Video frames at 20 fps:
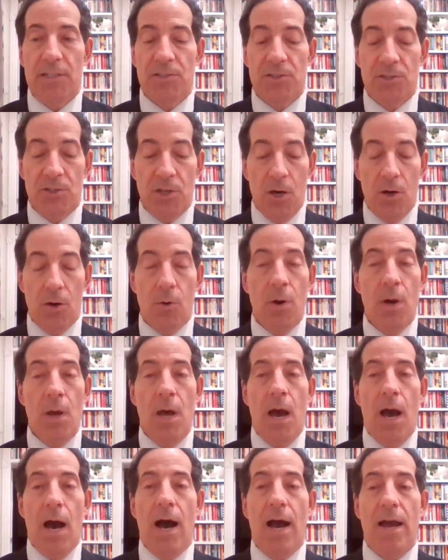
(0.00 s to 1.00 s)
So
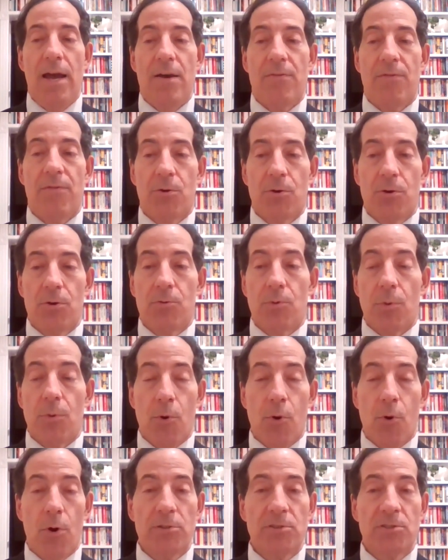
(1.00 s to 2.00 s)
I have heard
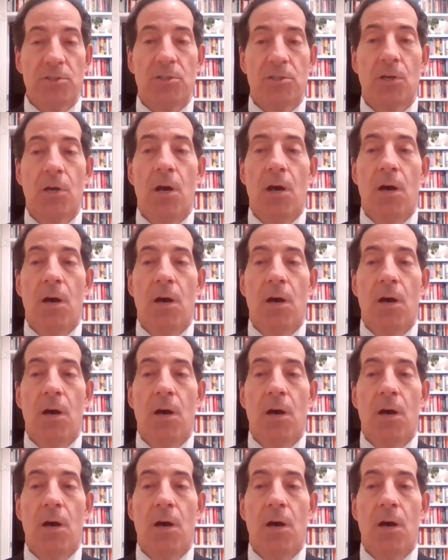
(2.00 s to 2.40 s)
reports